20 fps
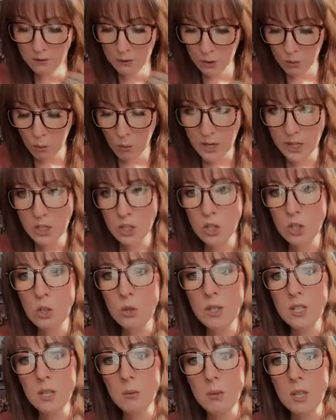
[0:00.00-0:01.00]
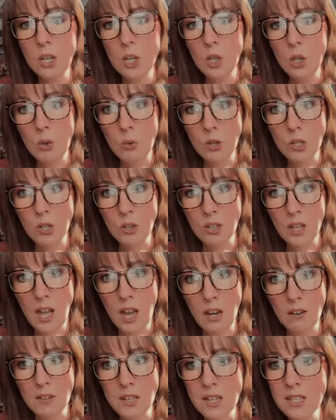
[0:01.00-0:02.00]
If you're wanting to do something new in your
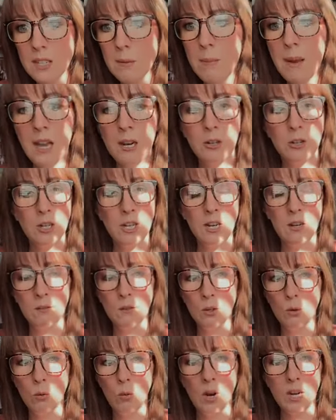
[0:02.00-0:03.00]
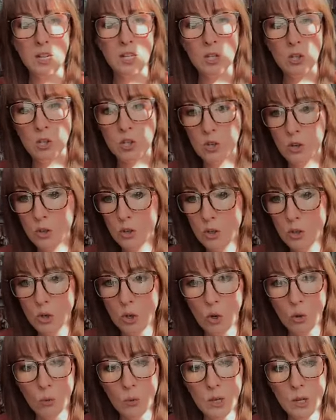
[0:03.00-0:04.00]
life, it doesn't matter if you're wanting to start a
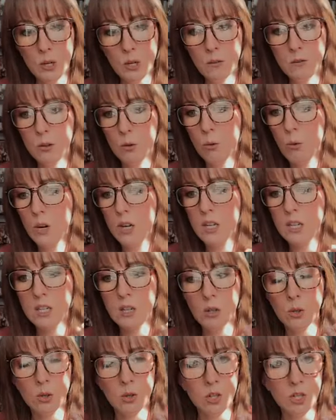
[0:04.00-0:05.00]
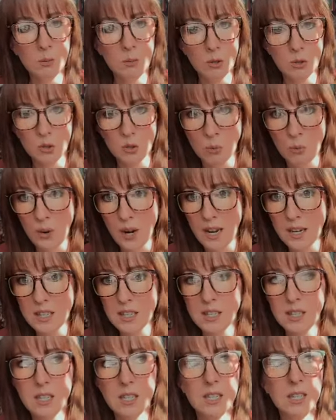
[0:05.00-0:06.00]
new career, if you're wanting to learn spiritual
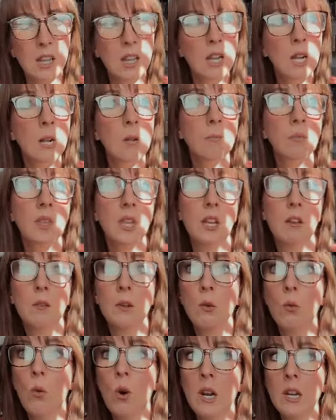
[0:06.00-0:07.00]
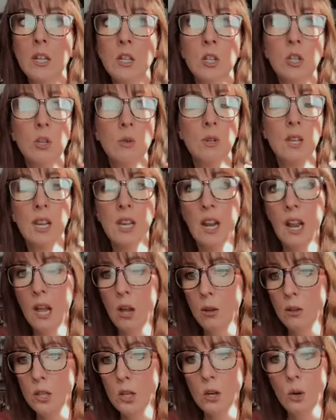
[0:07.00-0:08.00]
practices, if you're wanting to get
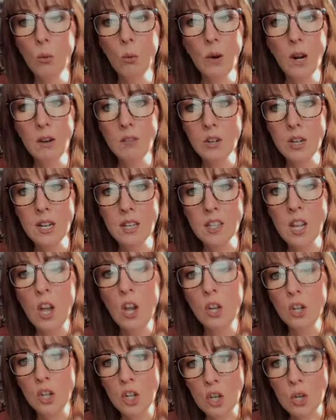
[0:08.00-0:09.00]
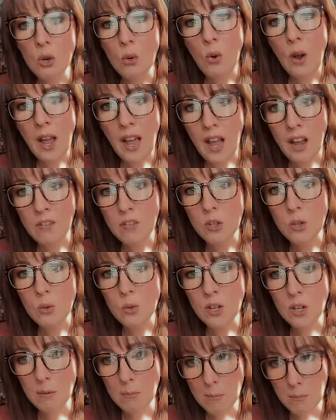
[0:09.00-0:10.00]
healthier, whatever it is, you have
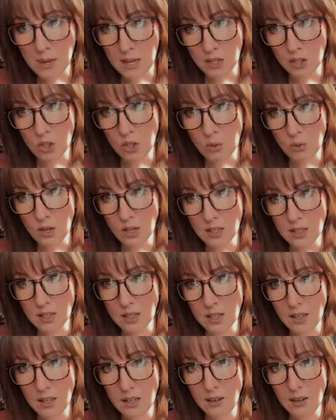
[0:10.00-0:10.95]
to commit to it.